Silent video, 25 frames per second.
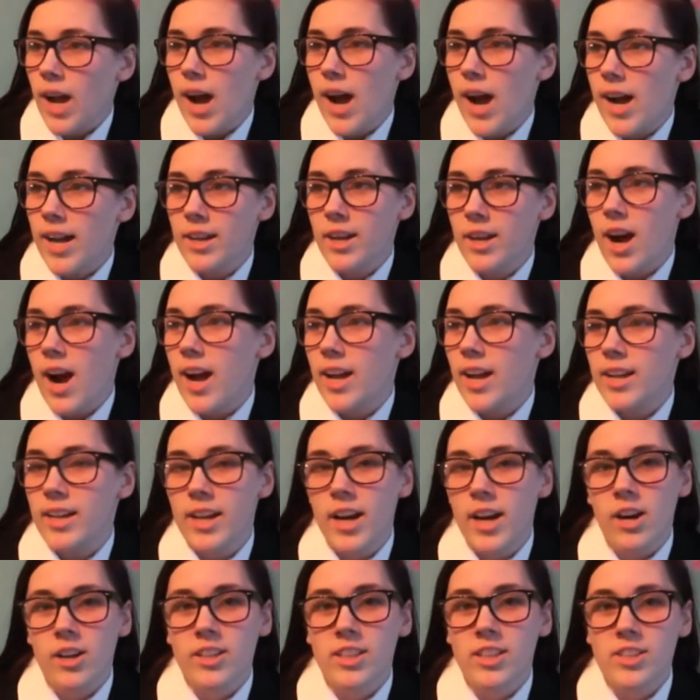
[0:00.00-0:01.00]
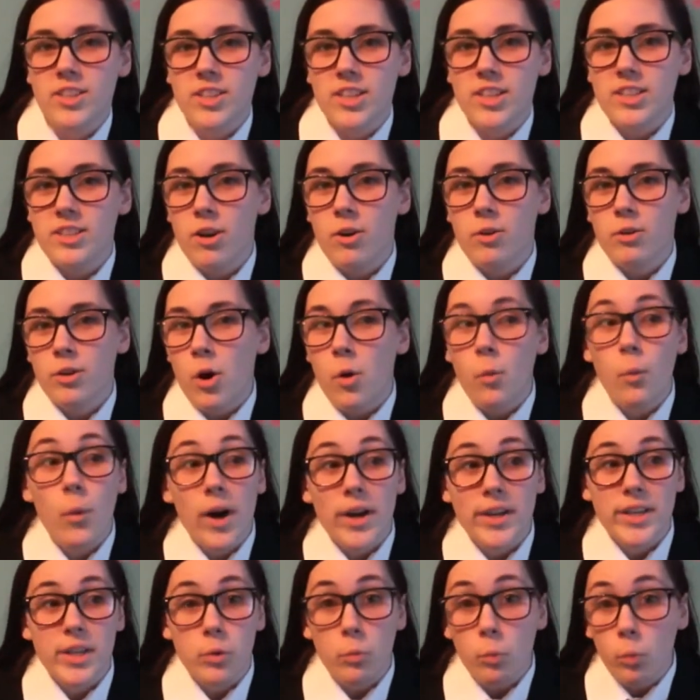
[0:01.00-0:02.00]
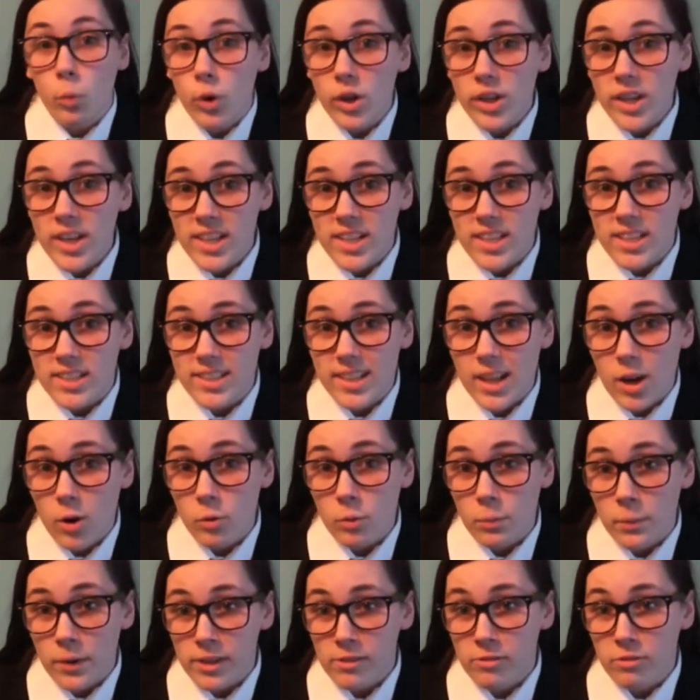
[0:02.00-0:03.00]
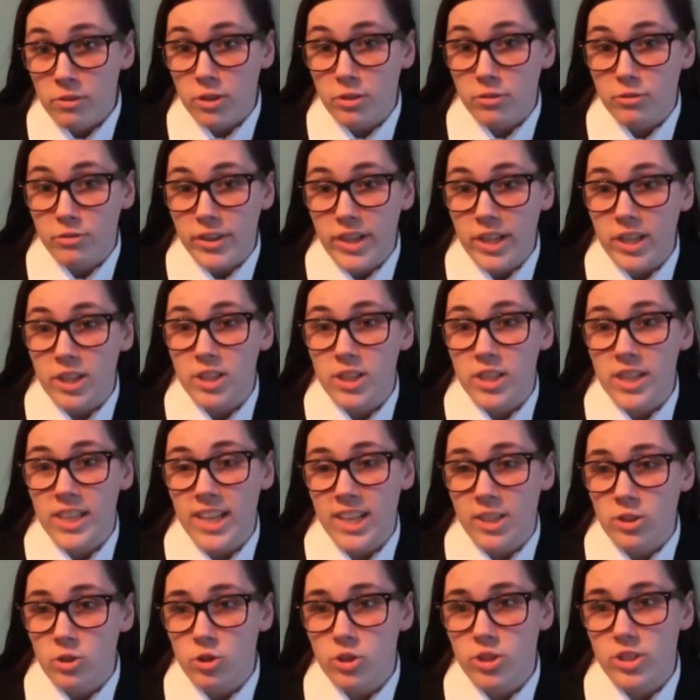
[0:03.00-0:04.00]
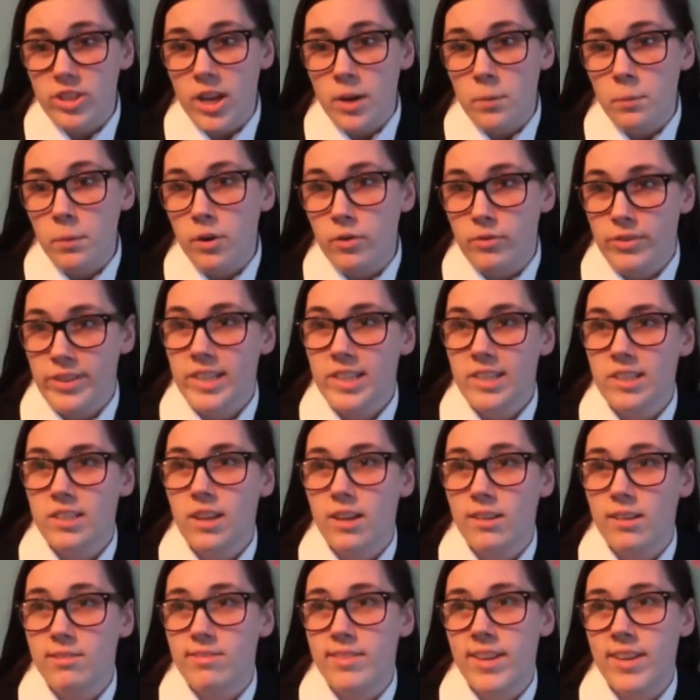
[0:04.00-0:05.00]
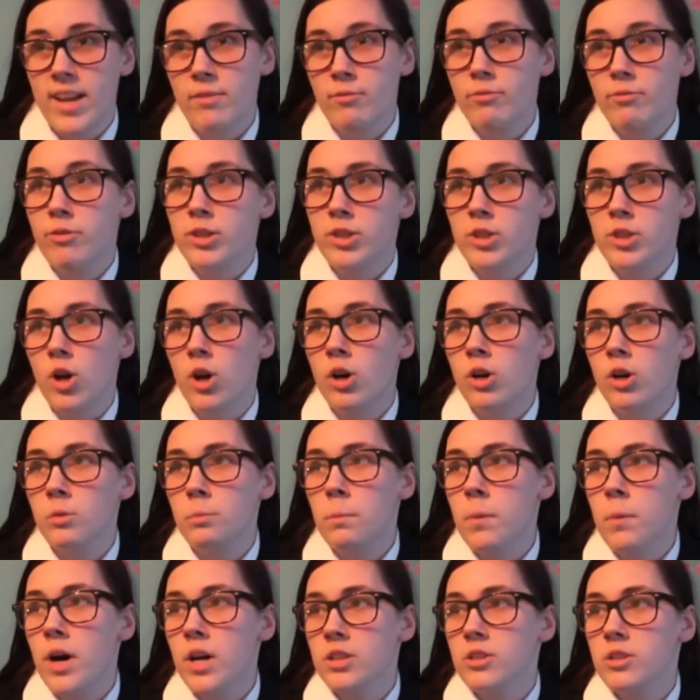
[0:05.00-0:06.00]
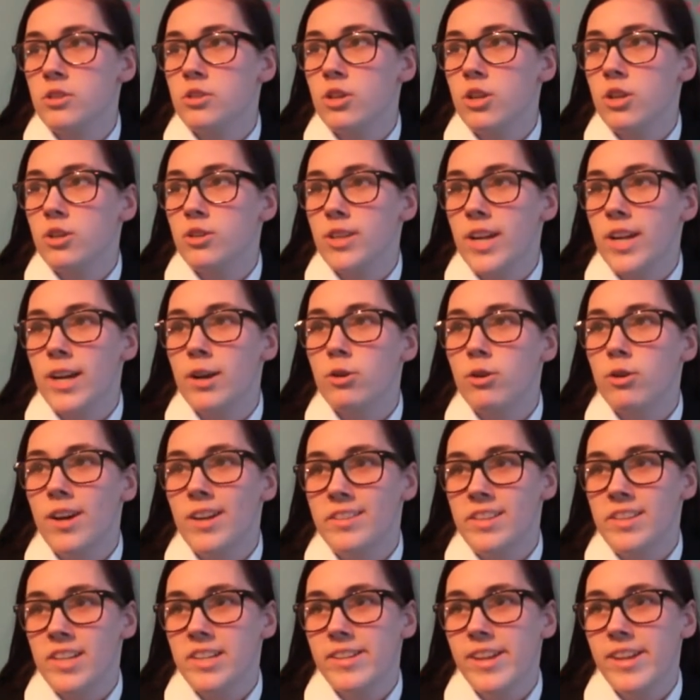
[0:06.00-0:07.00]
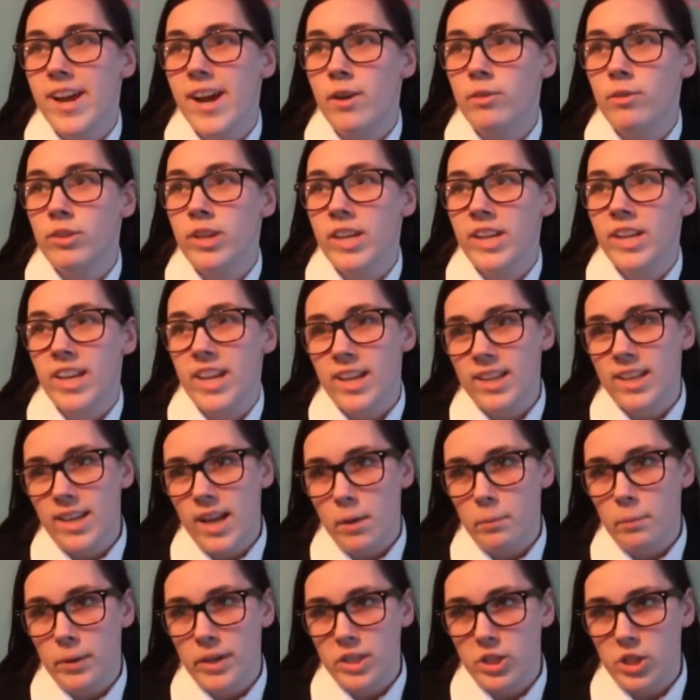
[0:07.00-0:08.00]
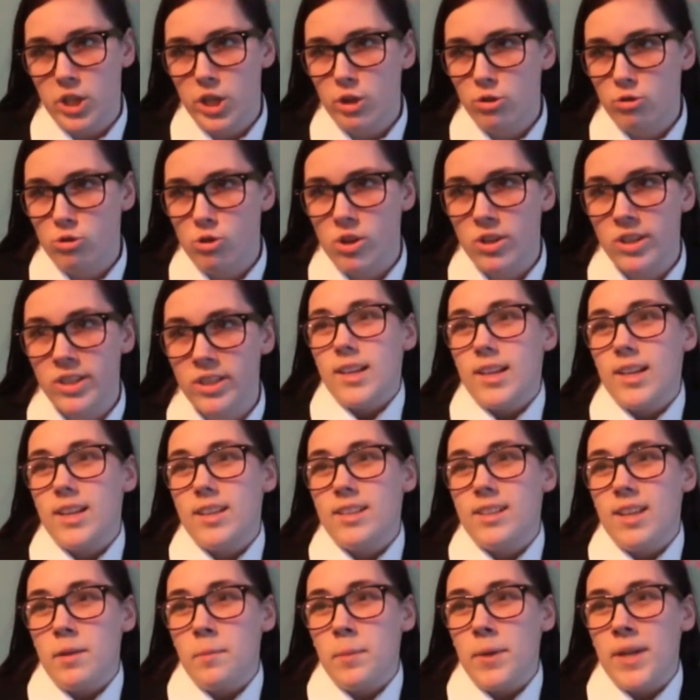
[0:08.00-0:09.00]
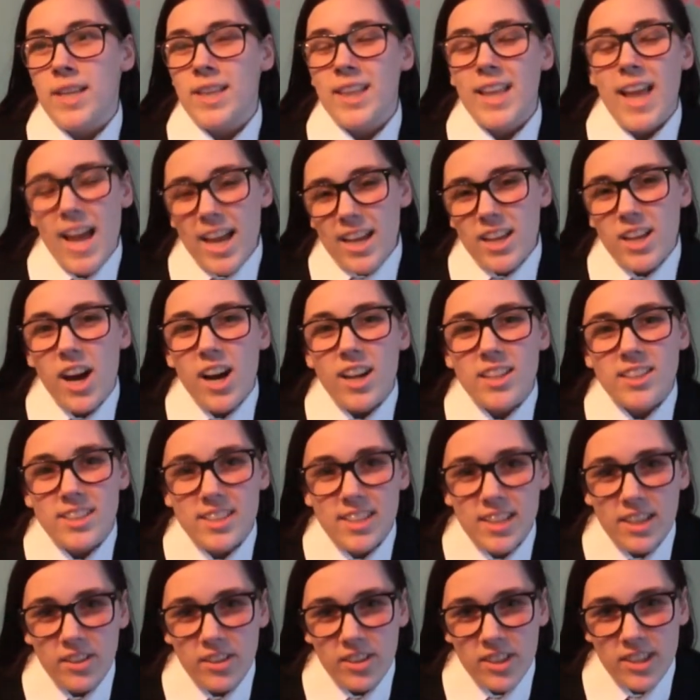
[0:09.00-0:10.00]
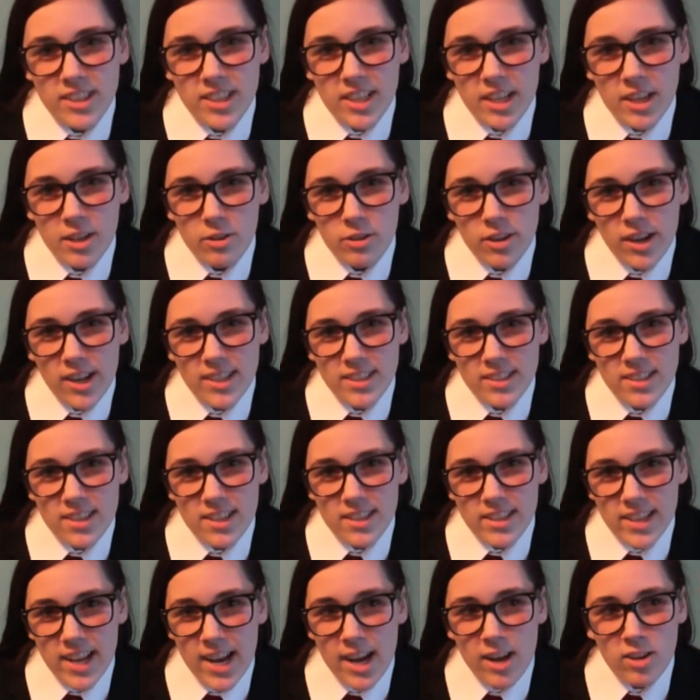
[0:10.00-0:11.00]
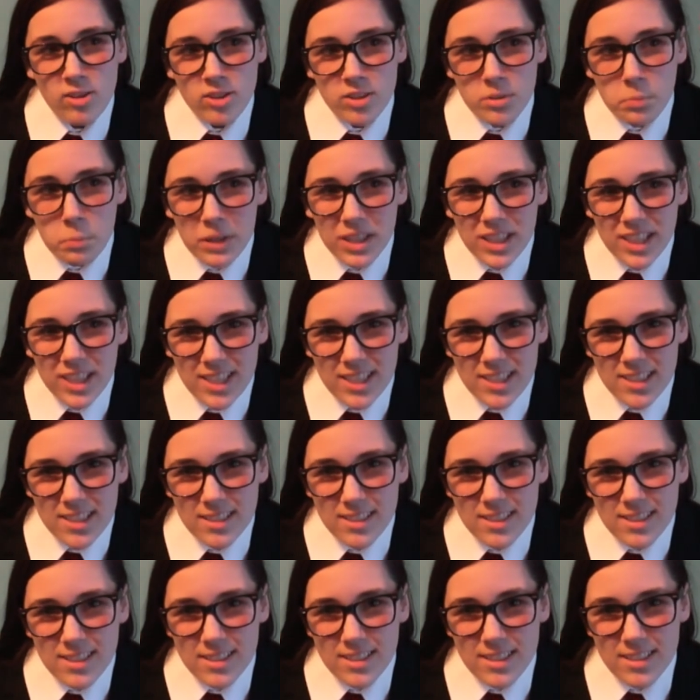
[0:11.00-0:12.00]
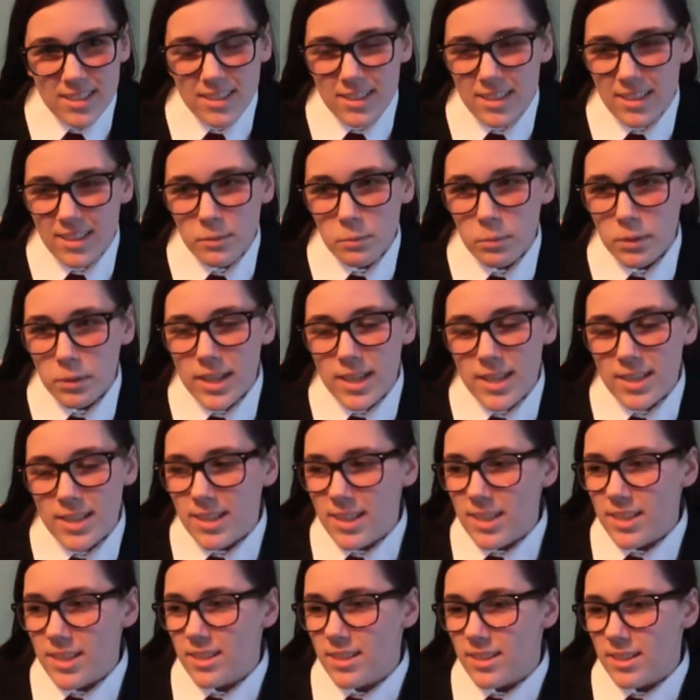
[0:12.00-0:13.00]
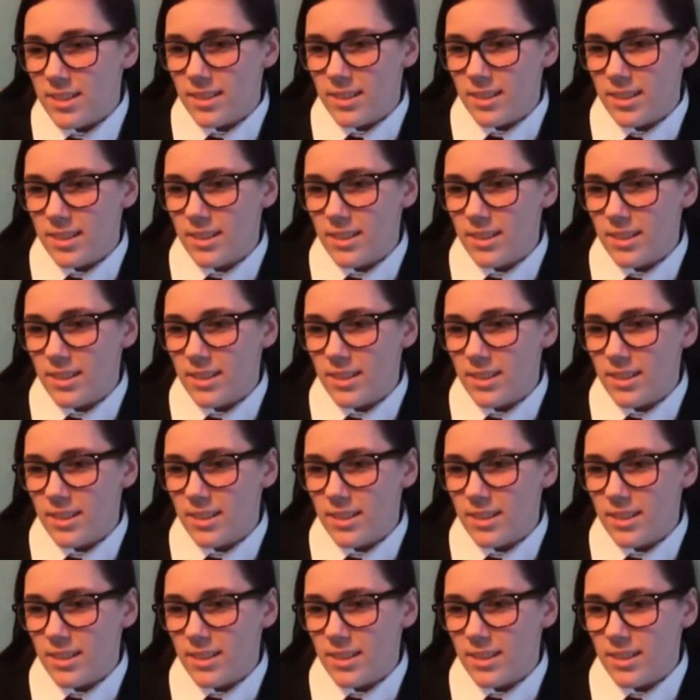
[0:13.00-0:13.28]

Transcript: I honestly don't know why you wouldn't, because that would make for a very interesting movie instead of 10-foot-tall monster terrorizing town and kidnapping children. Because, I mean, let Godzilla terrorize the towns, please. Please, he's